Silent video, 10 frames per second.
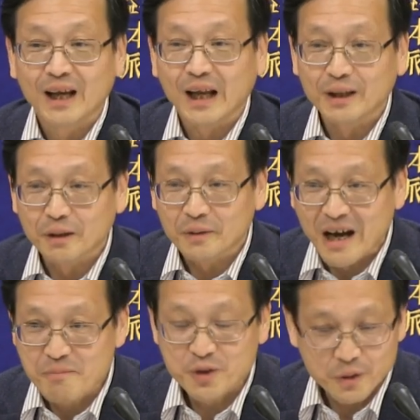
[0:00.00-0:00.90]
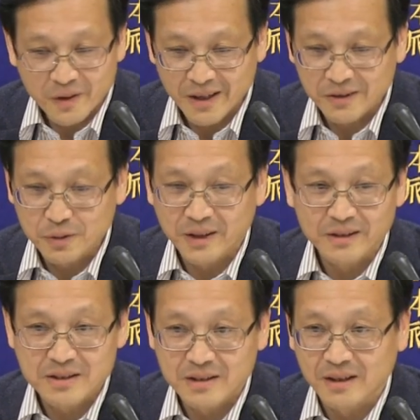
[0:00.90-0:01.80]
And I'm trying to
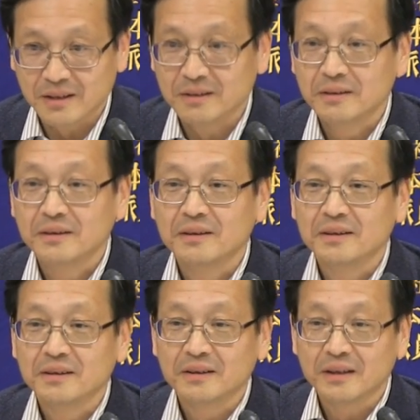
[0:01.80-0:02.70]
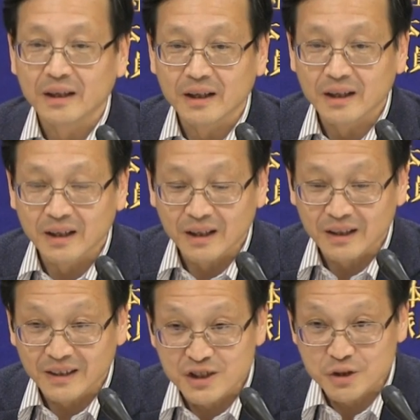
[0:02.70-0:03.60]
understand
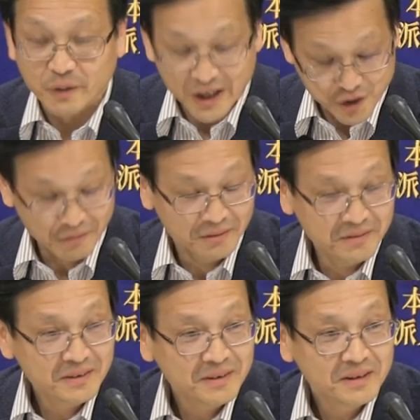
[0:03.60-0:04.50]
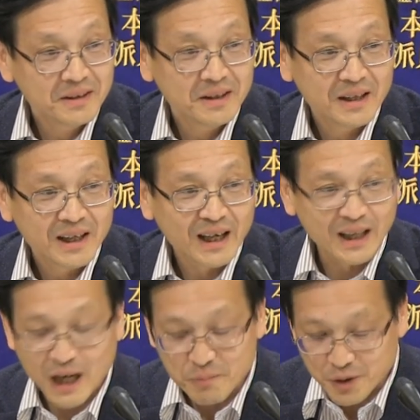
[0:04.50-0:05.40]
the situation,
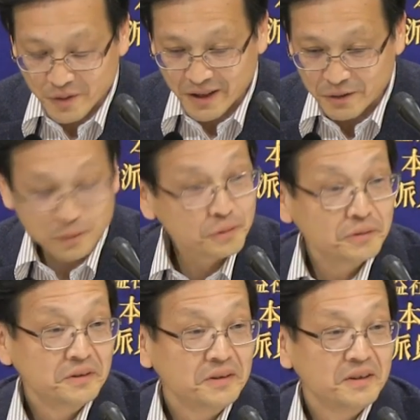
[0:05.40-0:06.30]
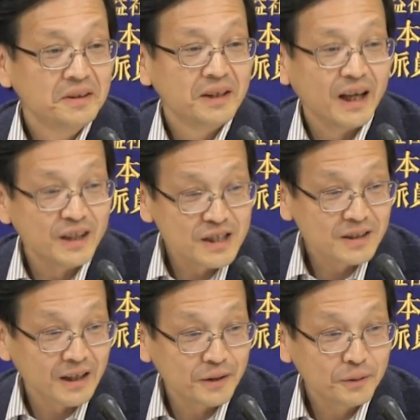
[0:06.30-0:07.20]
and I'm trying to
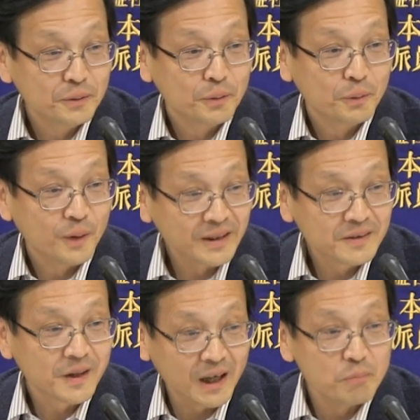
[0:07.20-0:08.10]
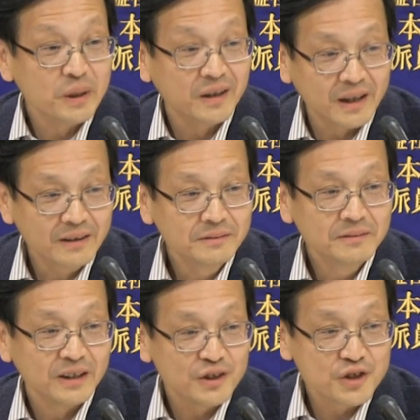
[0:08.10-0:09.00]
understand what can be done
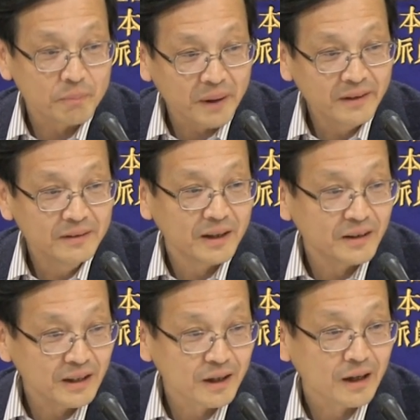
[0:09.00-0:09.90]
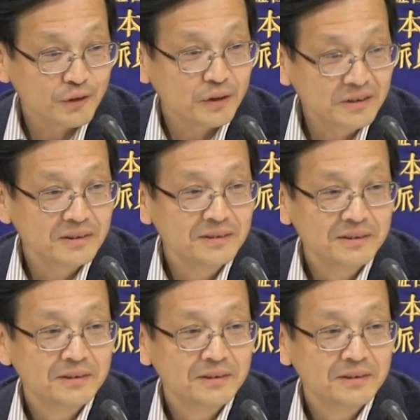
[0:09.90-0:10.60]
in Japan and other countries.